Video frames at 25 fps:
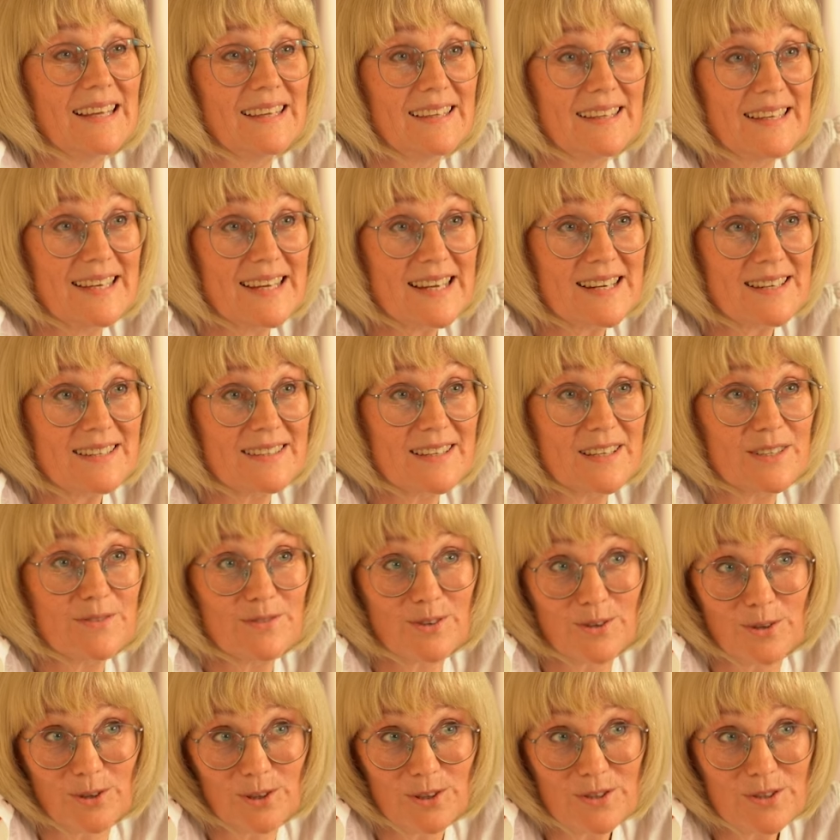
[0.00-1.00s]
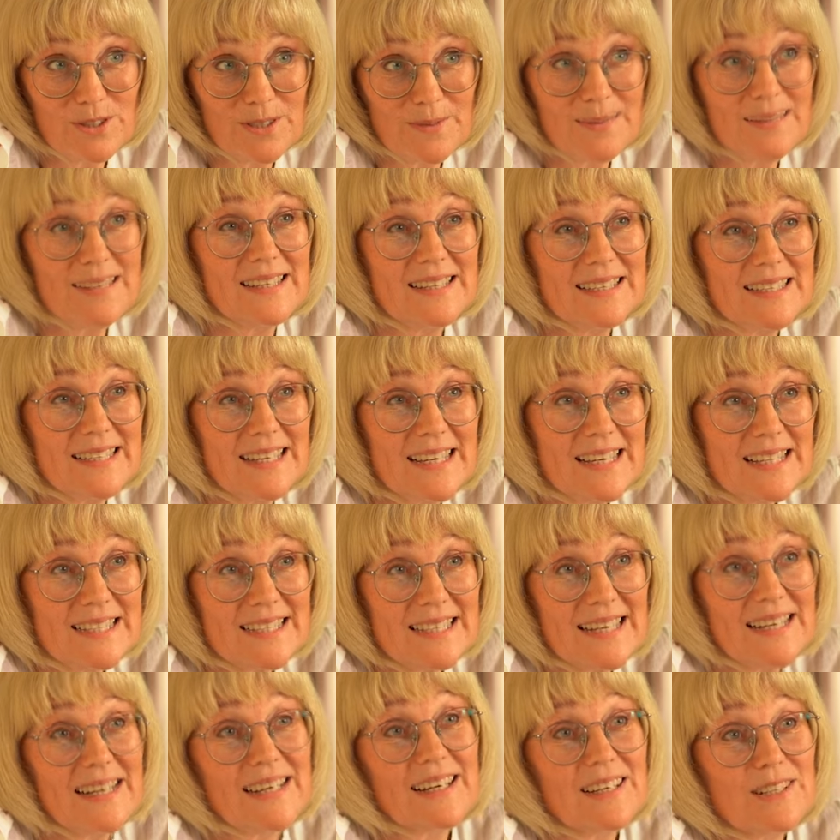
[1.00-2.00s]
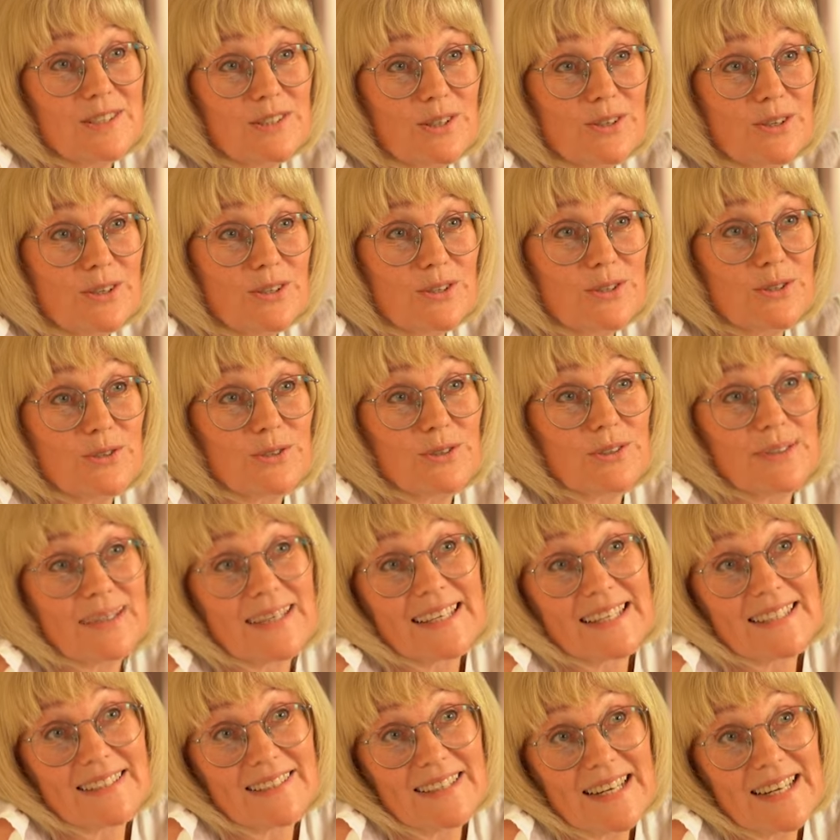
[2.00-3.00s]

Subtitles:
In the years that followed, this guest held on to that